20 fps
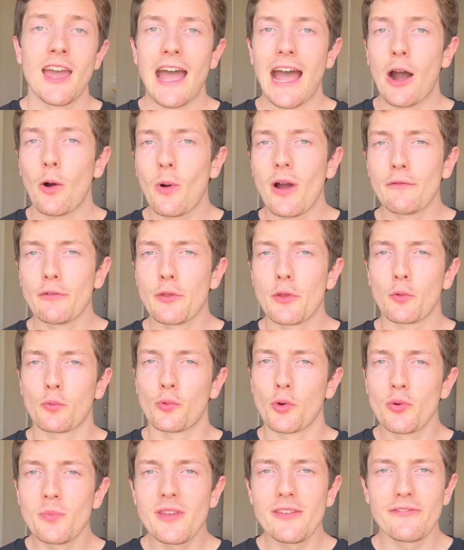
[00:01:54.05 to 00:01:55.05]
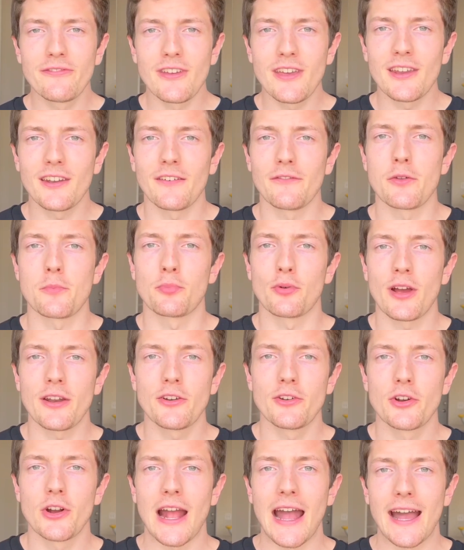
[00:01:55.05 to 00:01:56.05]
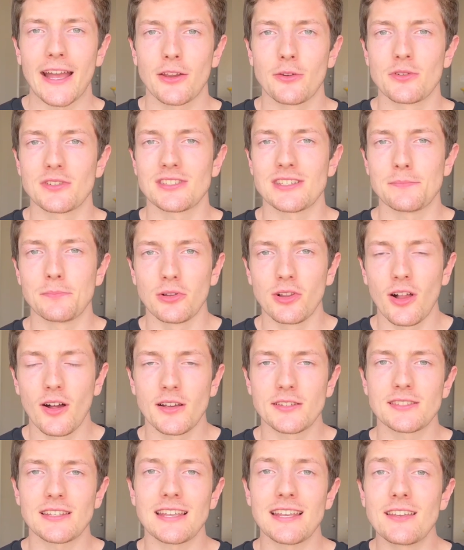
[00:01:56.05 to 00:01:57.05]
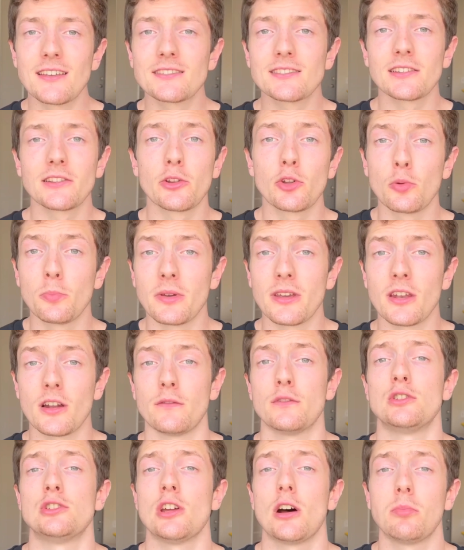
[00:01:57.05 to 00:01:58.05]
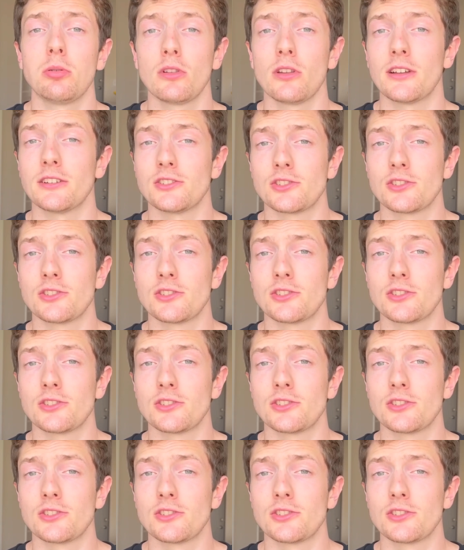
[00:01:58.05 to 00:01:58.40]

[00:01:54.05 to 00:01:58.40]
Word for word: However, the roomy fit of the Predator Accuracy Plus is a little bit of a double-edged